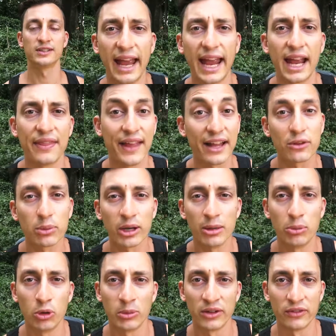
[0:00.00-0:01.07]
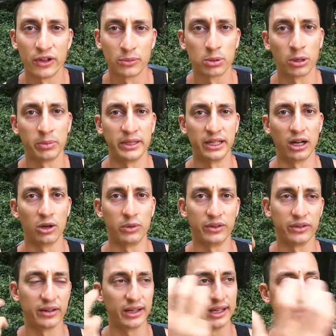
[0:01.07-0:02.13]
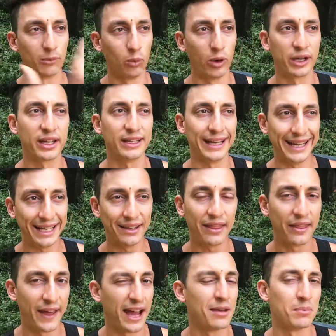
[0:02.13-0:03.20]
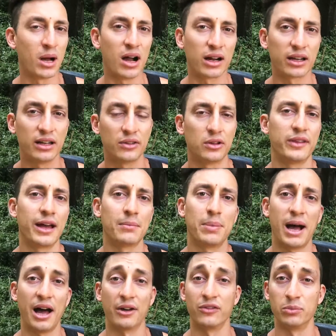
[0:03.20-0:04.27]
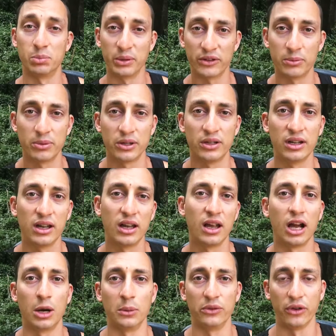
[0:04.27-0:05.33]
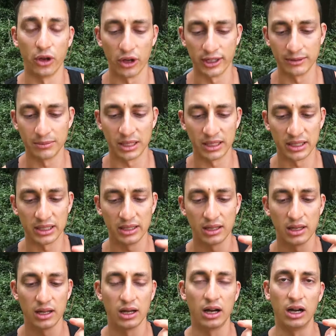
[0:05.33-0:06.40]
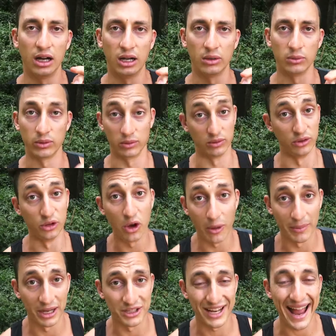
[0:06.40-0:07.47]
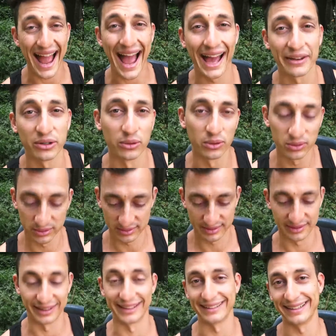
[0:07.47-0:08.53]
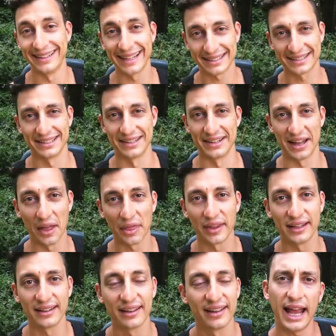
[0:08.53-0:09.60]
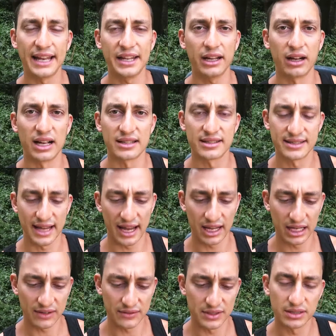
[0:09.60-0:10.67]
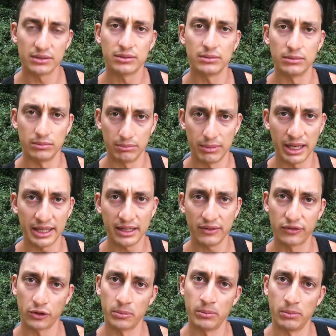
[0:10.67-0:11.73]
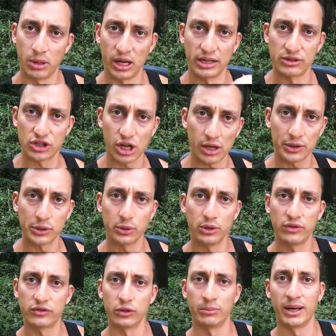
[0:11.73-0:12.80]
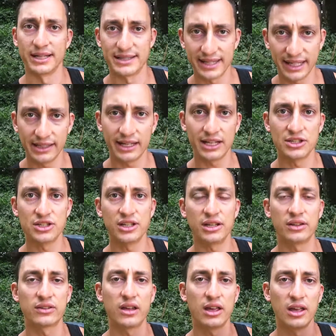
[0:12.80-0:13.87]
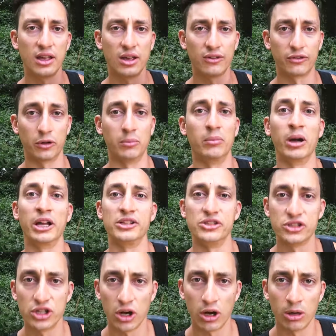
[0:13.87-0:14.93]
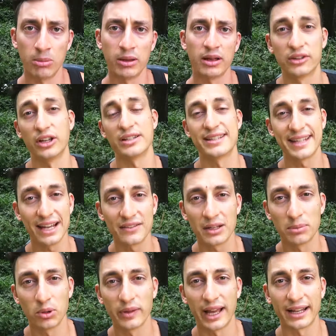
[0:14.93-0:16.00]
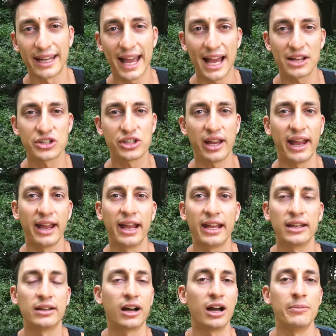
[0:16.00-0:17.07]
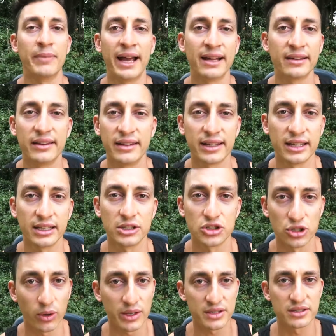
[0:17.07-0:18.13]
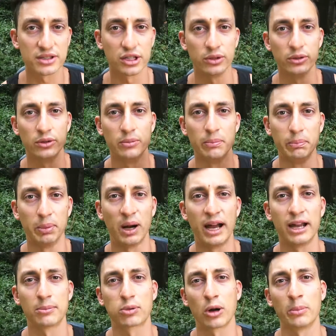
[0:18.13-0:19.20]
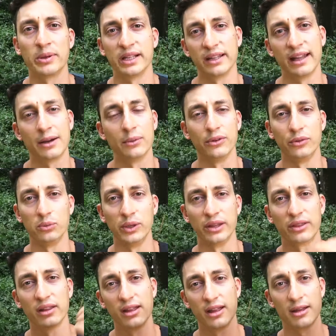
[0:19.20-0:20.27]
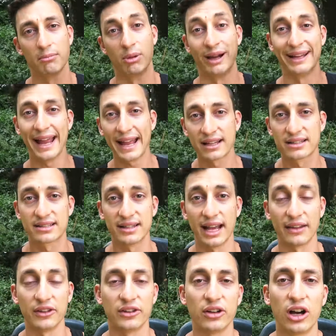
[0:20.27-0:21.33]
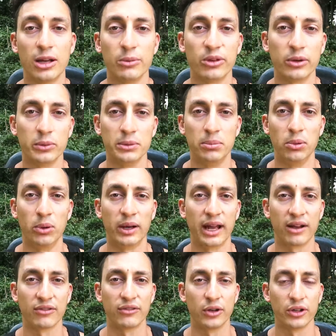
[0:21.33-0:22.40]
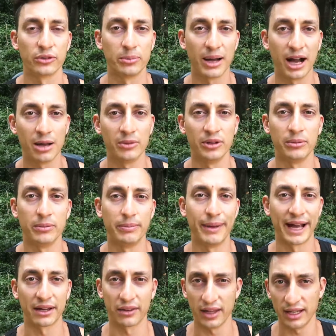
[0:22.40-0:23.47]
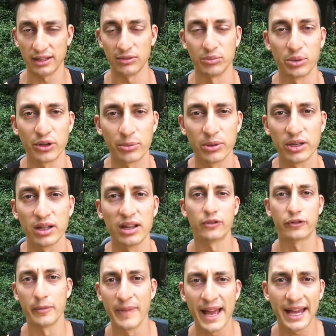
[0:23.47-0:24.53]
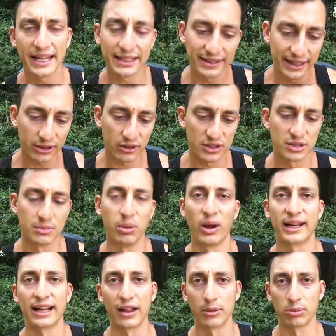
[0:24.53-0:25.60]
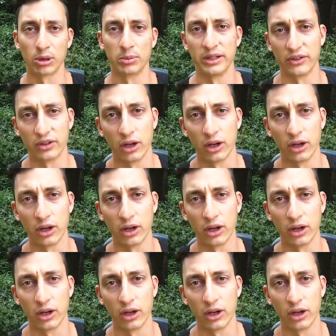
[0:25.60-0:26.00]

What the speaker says: And that's when I bought my first property. I was working in that market, so that part of Brisbane. I was earning money, not much at all, like next to nothing. And yeah, I saved money from my childhood, from my teenage years, from my job. So I'd saved up all that cash and I made the choice to buy a property. That was with my ex at the time. So we bought our first apartment back then in Brisbane. From that, it led on to buying other properties.